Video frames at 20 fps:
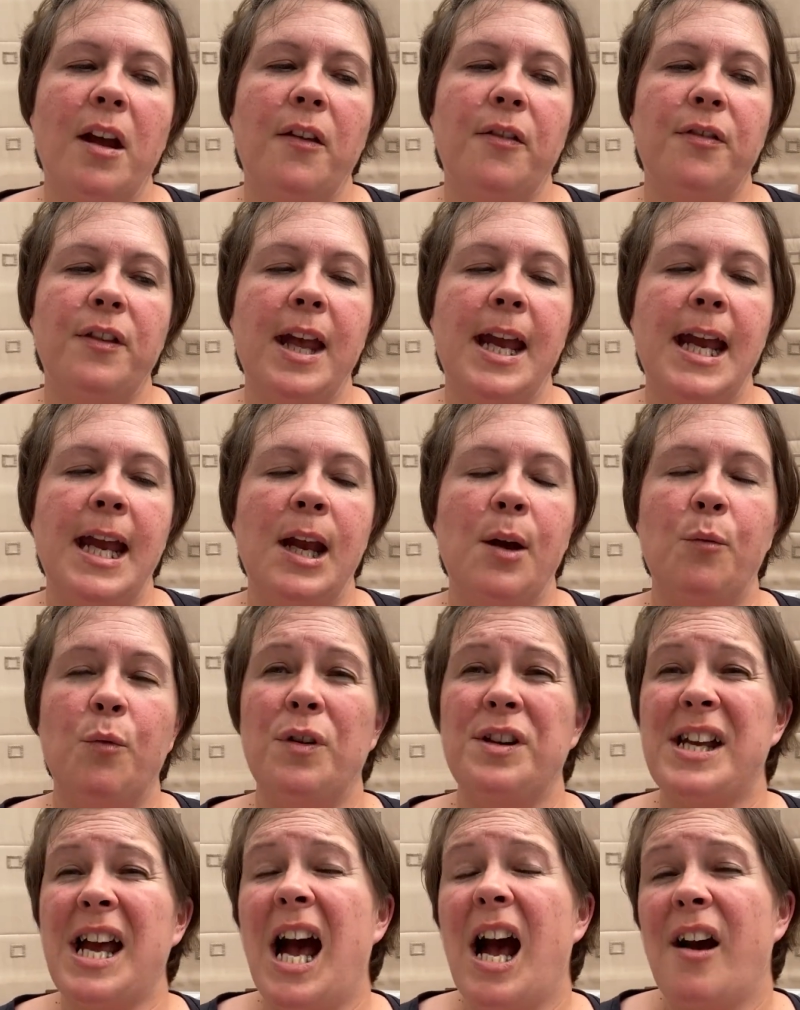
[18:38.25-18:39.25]
they
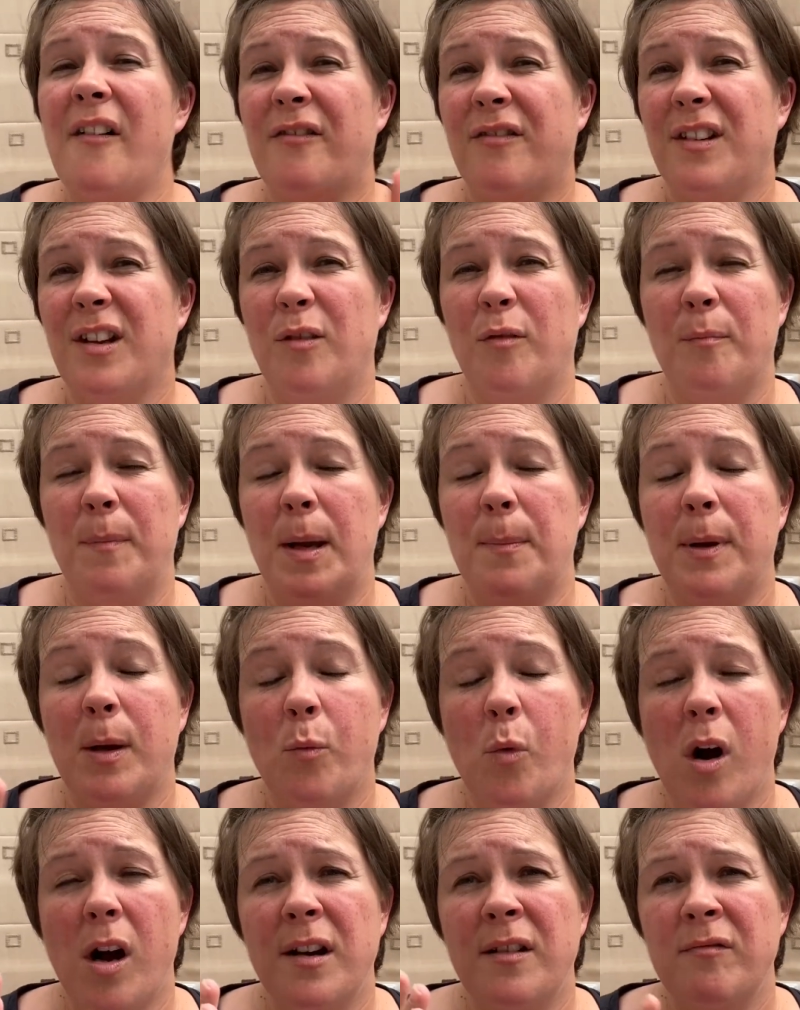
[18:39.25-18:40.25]
would have, you know, maybe
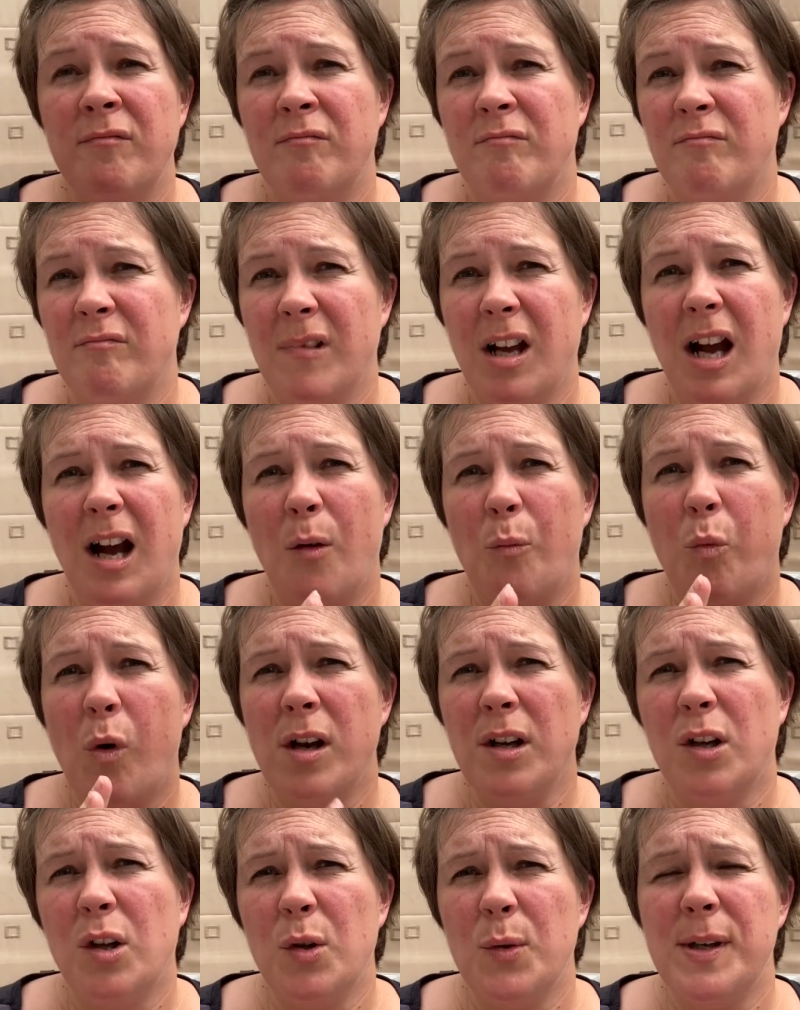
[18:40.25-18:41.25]
one
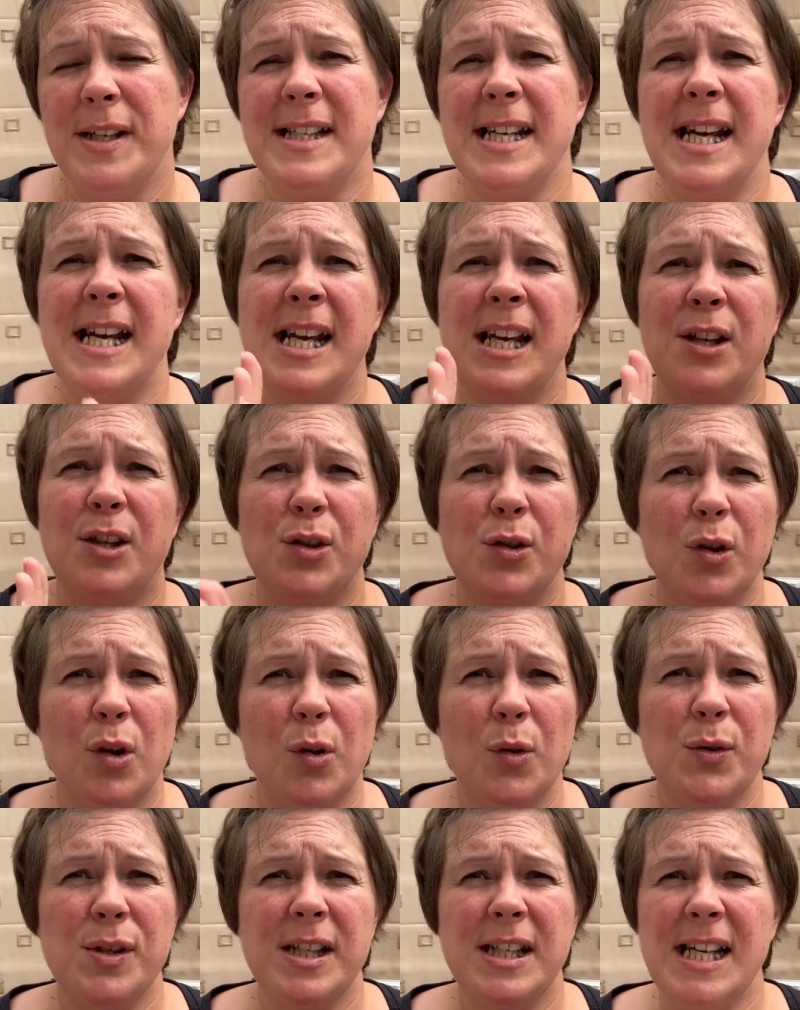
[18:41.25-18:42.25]
clue a day, 2
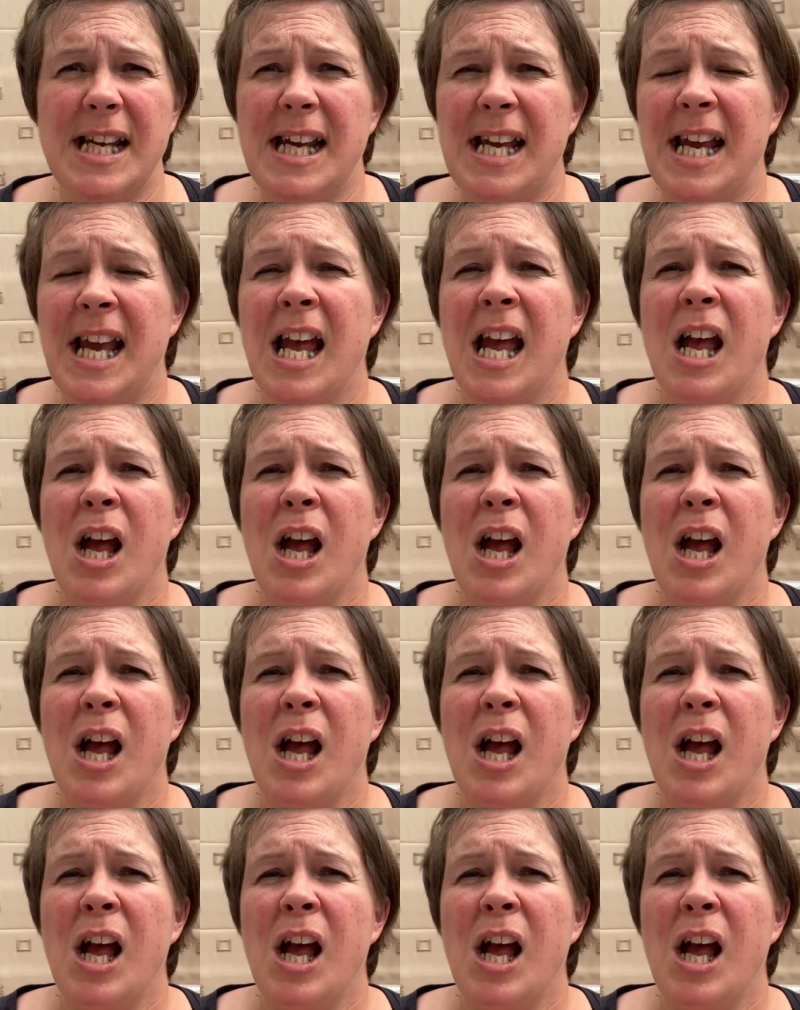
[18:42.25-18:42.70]
clues a day,